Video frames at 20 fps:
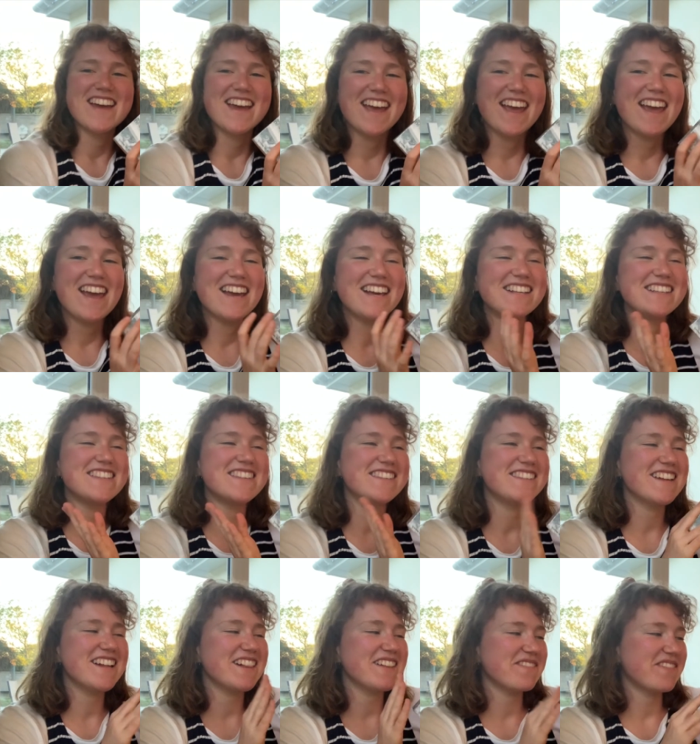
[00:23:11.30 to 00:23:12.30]
he
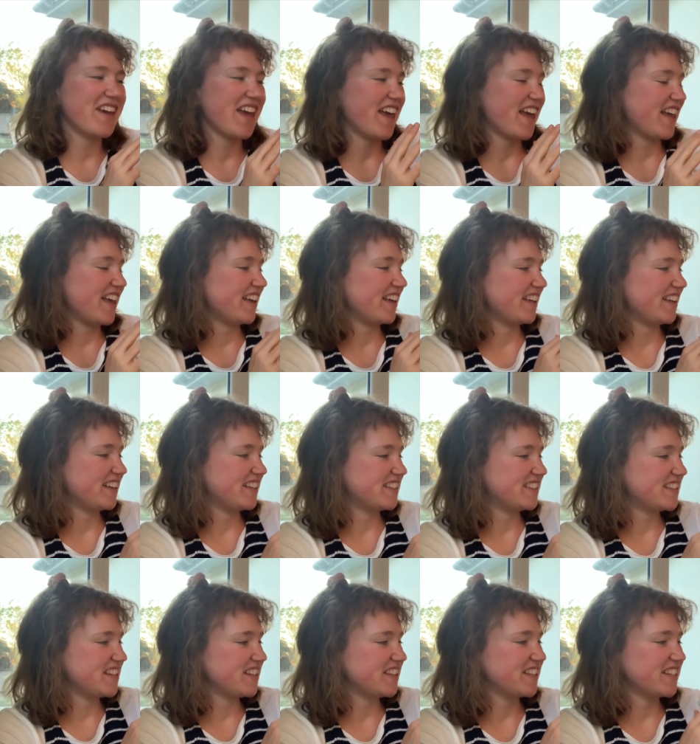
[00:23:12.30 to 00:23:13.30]

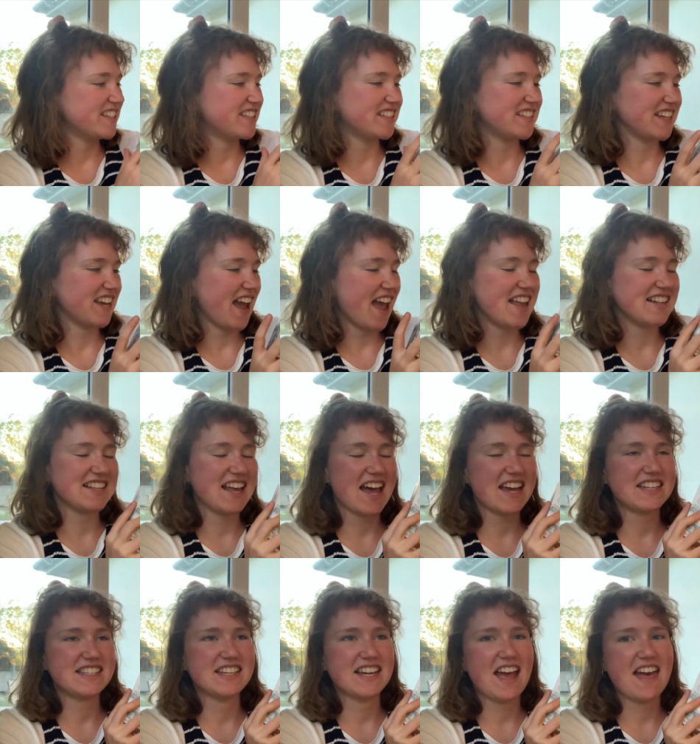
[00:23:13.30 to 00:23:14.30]
still needs to get his
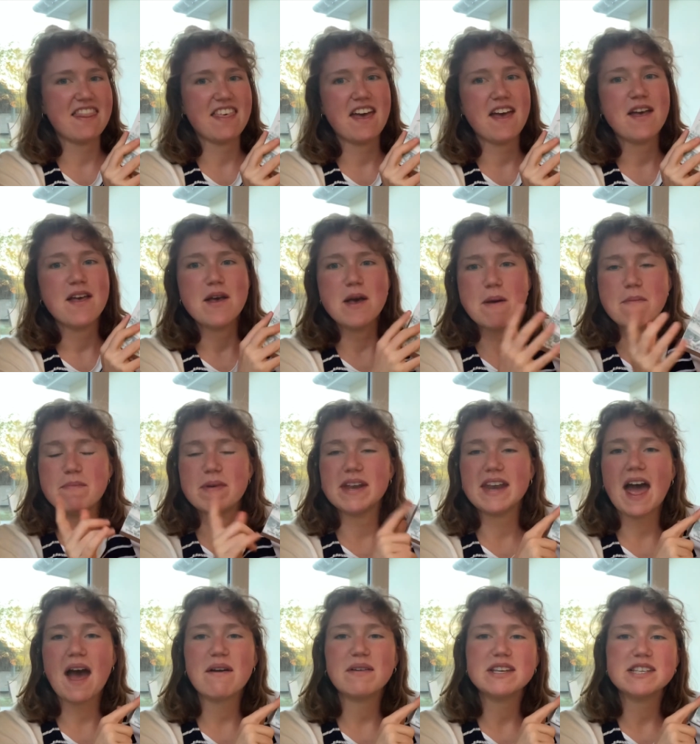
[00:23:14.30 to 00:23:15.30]
act together. But
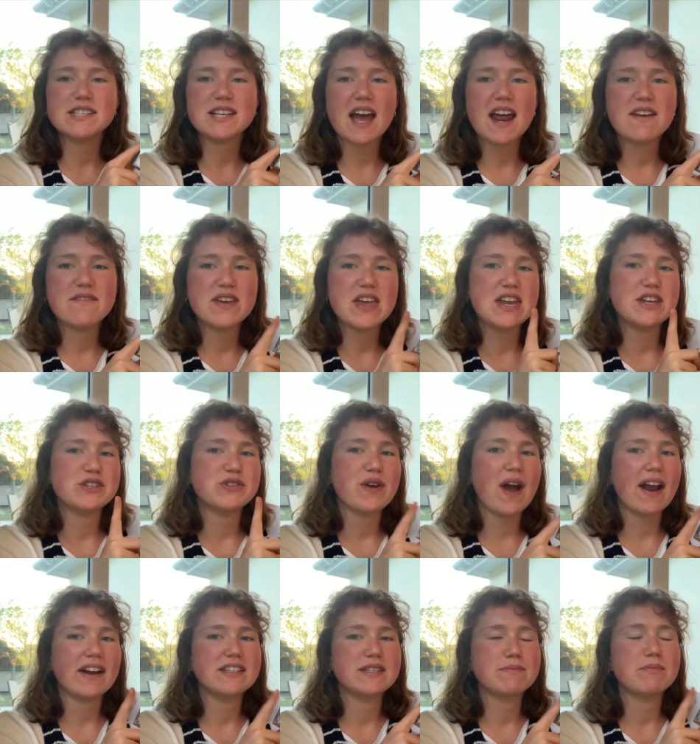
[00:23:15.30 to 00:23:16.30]
now he's kind of
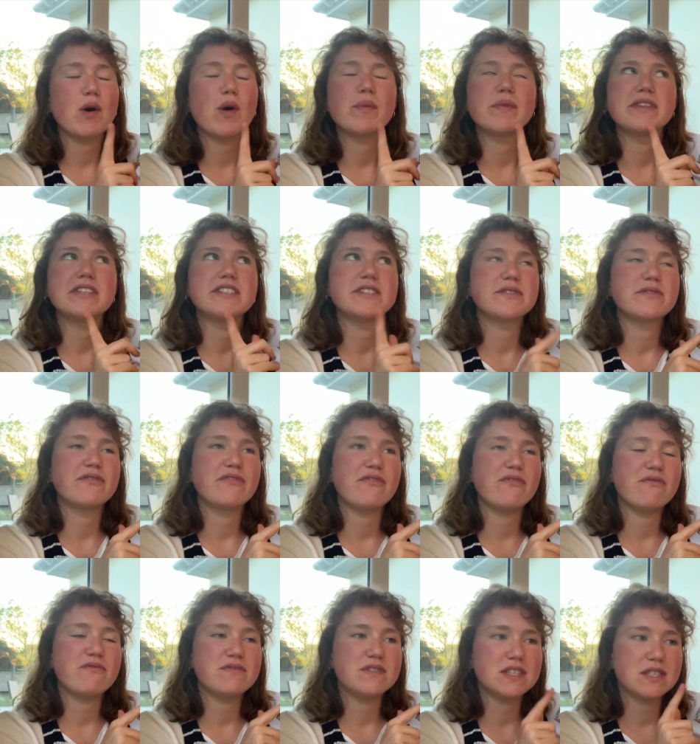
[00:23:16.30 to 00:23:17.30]
interacting more with
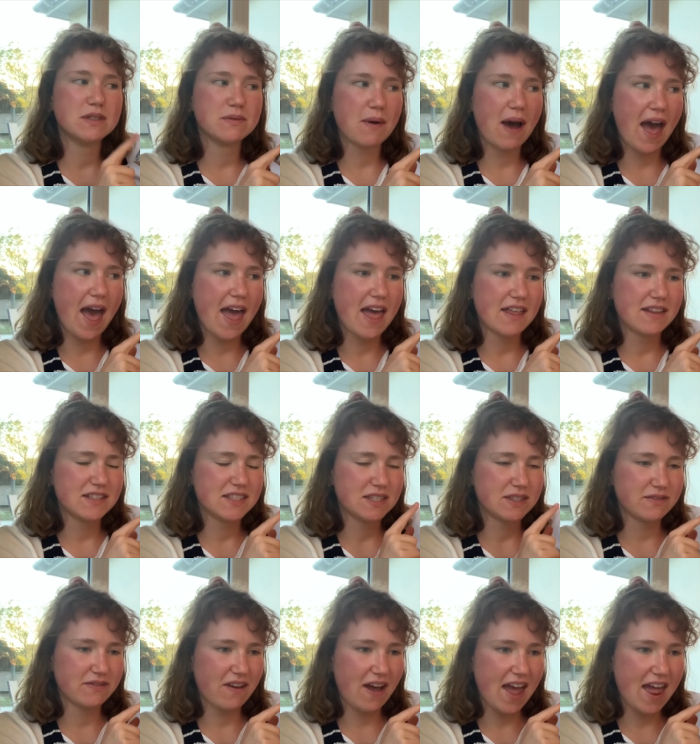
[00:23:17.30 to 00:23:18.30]

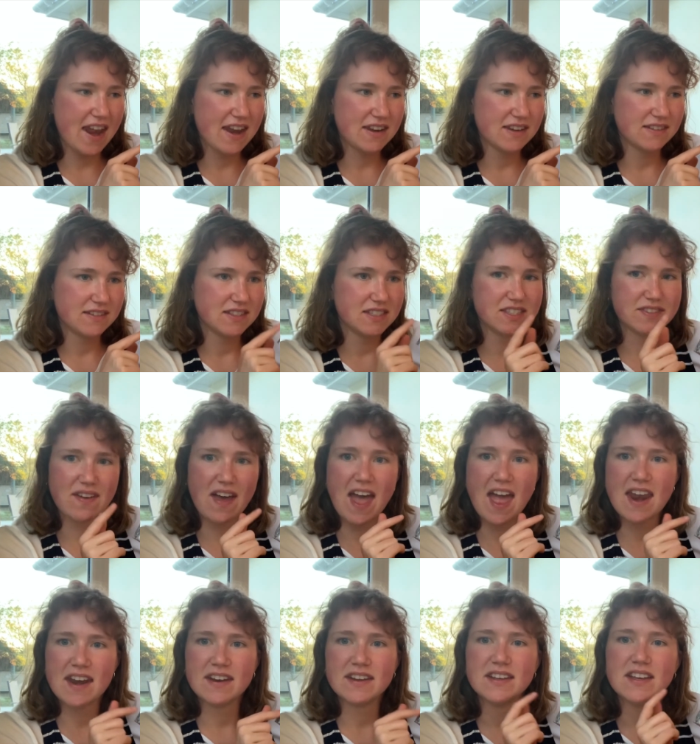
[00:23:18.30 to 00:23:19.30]
Sven.
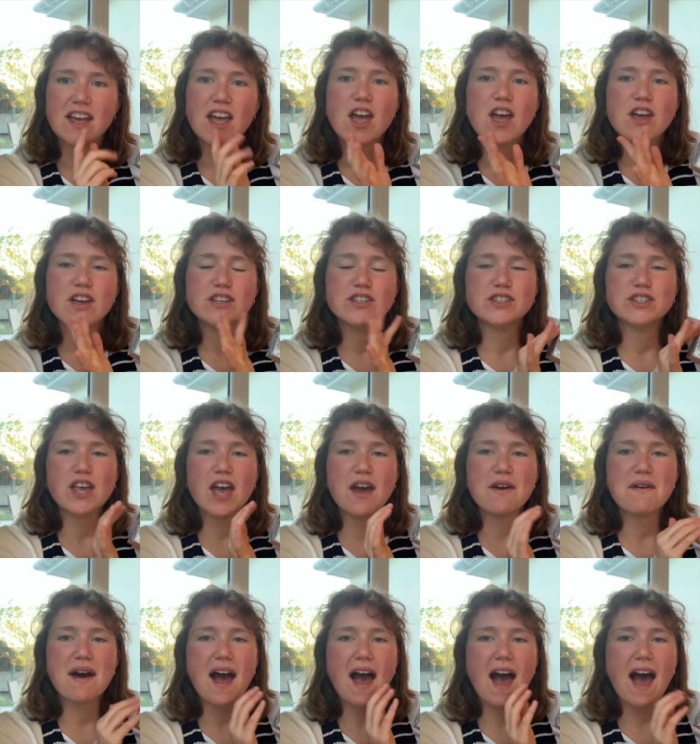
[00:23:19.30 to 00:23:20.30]
So
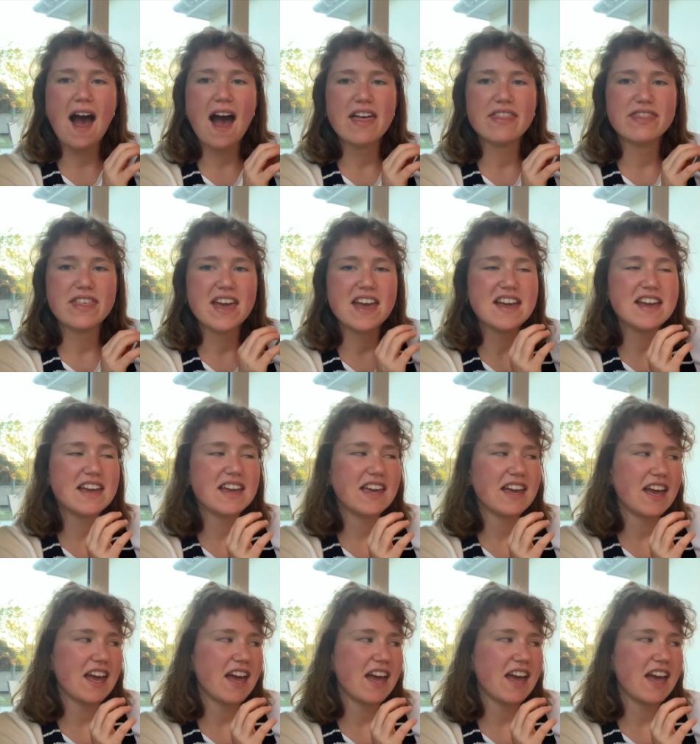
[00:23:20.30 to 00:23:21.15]
I think